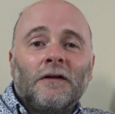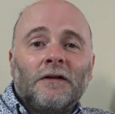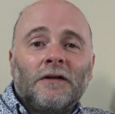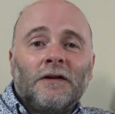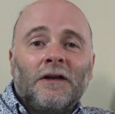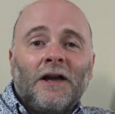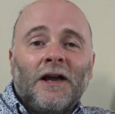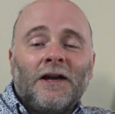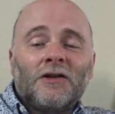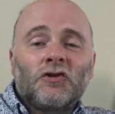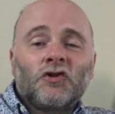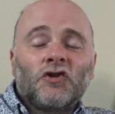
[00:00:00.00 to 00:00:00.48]

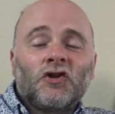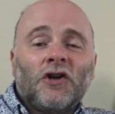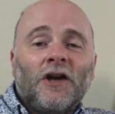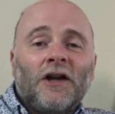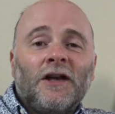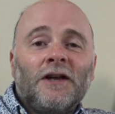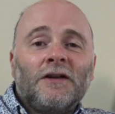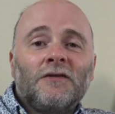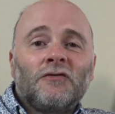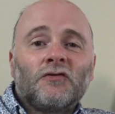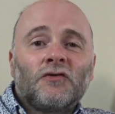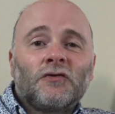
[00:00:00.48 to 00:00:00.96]
get
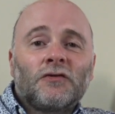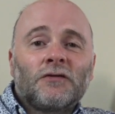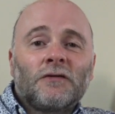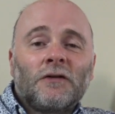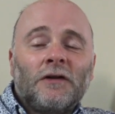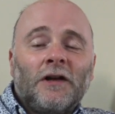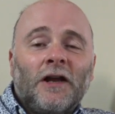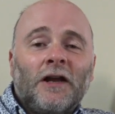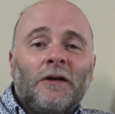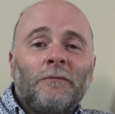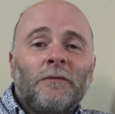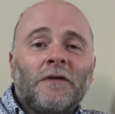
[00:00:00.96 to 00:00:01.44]
changed,
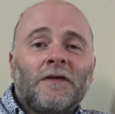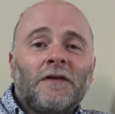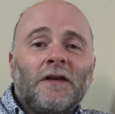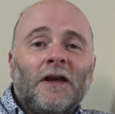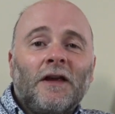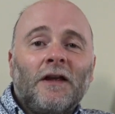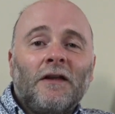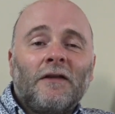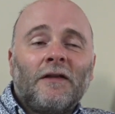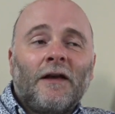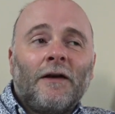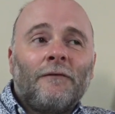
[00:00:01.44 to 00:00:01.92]
clean my
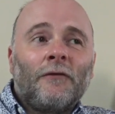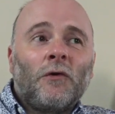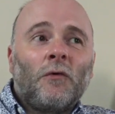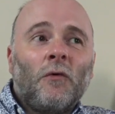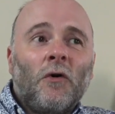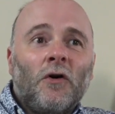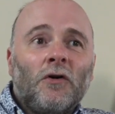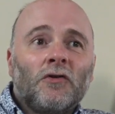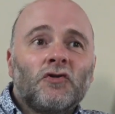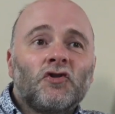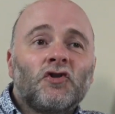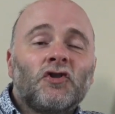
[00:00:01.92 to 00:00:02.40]
teeth, have a
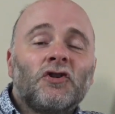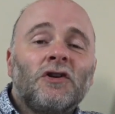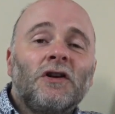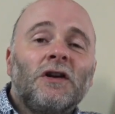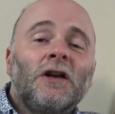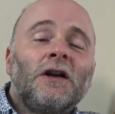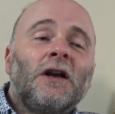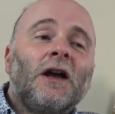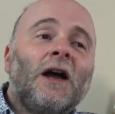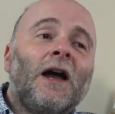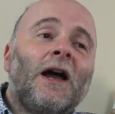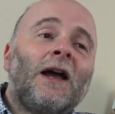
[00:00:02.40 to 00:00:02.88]
wash,
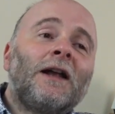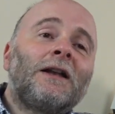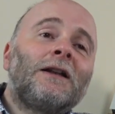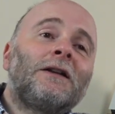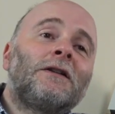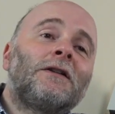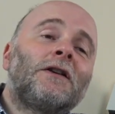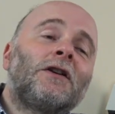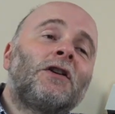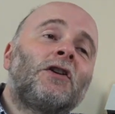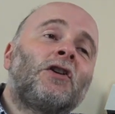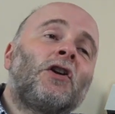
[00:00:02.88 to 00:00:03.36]

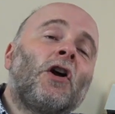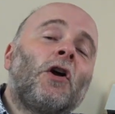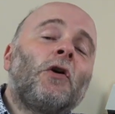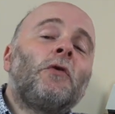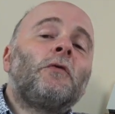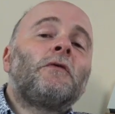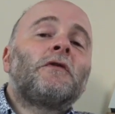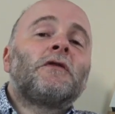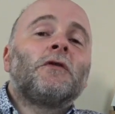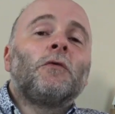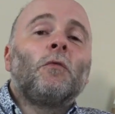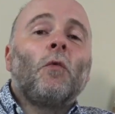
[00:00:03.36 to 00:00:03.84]
and go
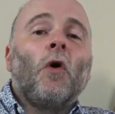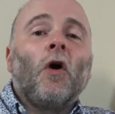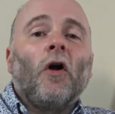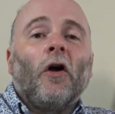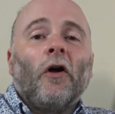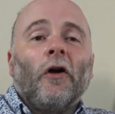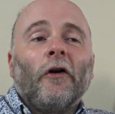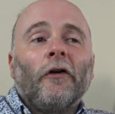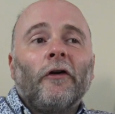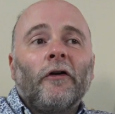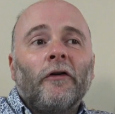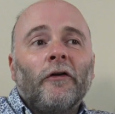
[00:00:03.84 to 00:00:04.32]
to
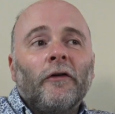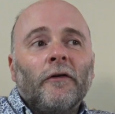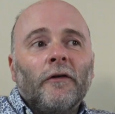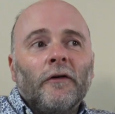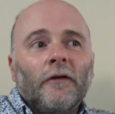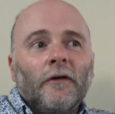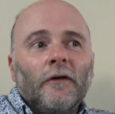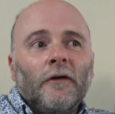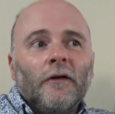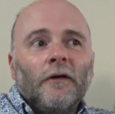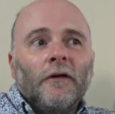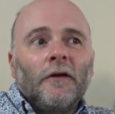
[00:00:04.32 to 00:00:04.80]
work.
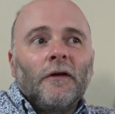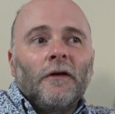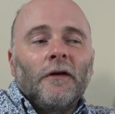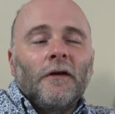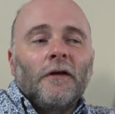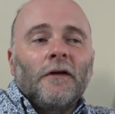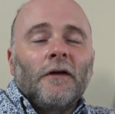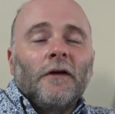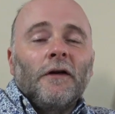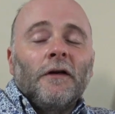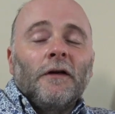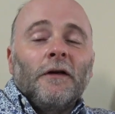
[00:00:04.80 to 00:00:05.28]

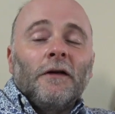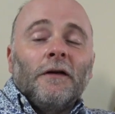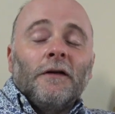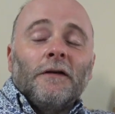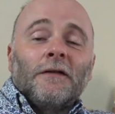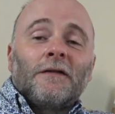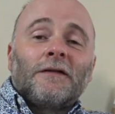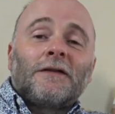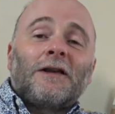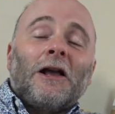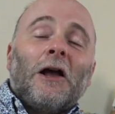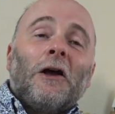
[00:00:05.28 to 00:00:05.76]

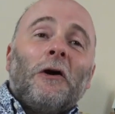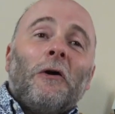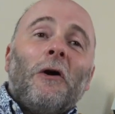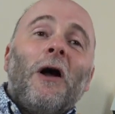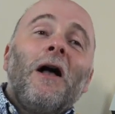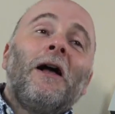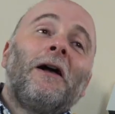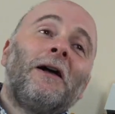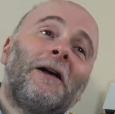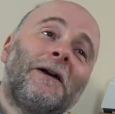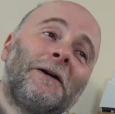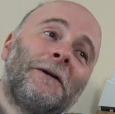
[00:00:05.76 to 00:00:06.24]
So,
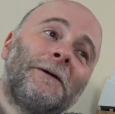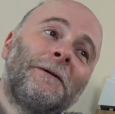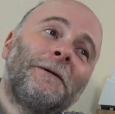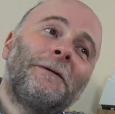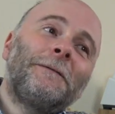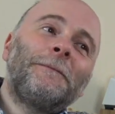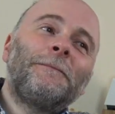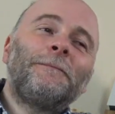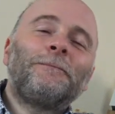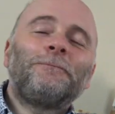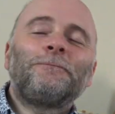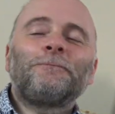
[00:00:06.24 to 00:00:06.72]

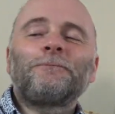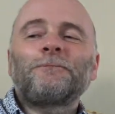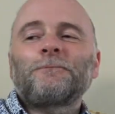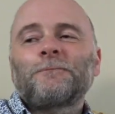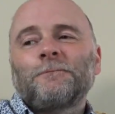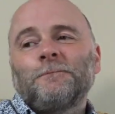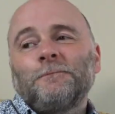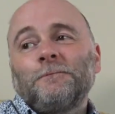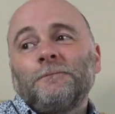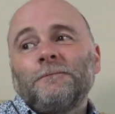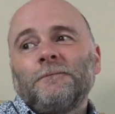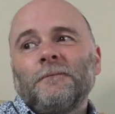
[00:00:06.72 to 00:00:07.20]

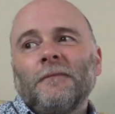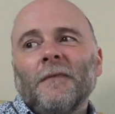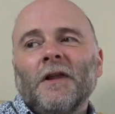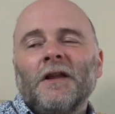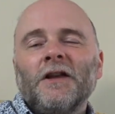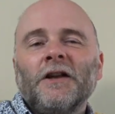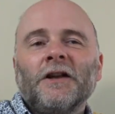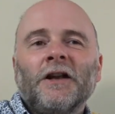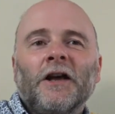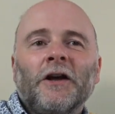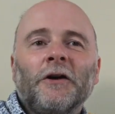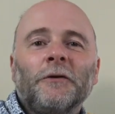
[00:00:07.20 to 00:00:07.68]

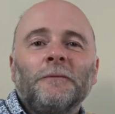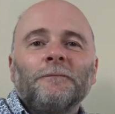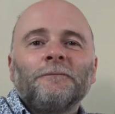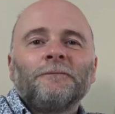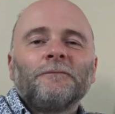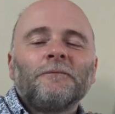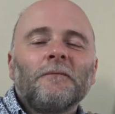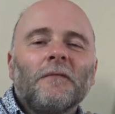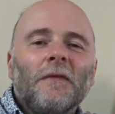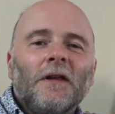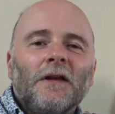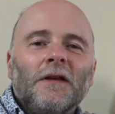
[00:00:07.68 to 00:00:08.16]
you know,
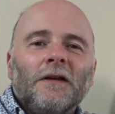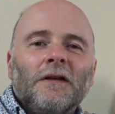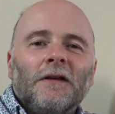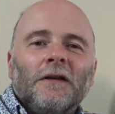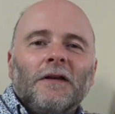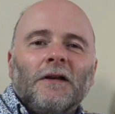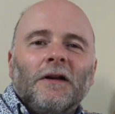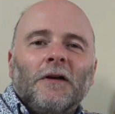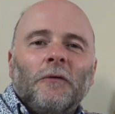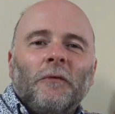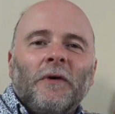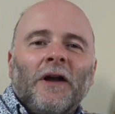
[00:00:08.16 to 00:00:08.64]

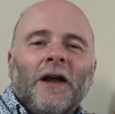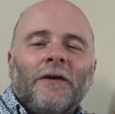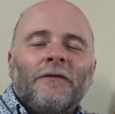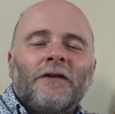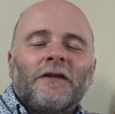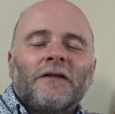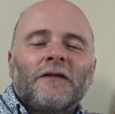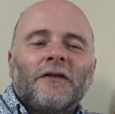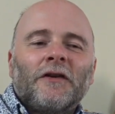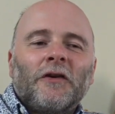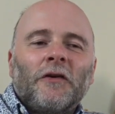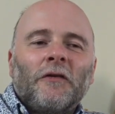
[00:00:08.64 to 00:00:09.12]
we're having
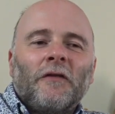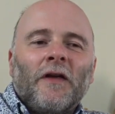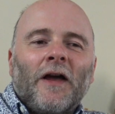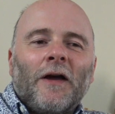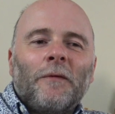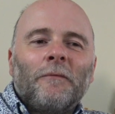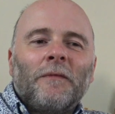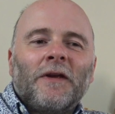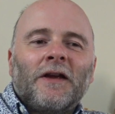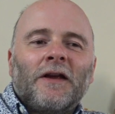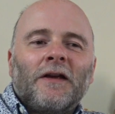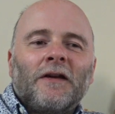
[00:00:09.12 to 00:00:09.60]
to do
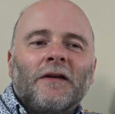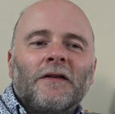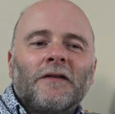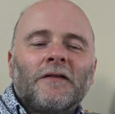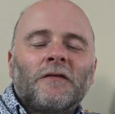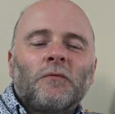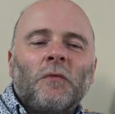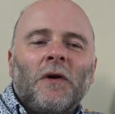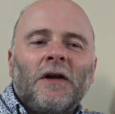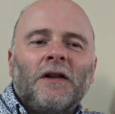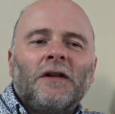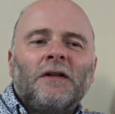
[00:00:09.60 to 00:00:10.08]
that
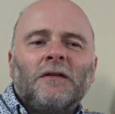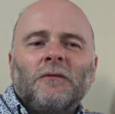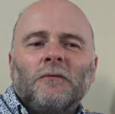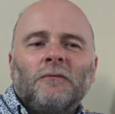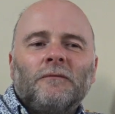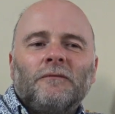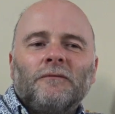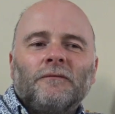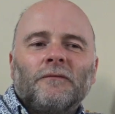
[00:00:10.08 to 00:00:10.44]
because, well,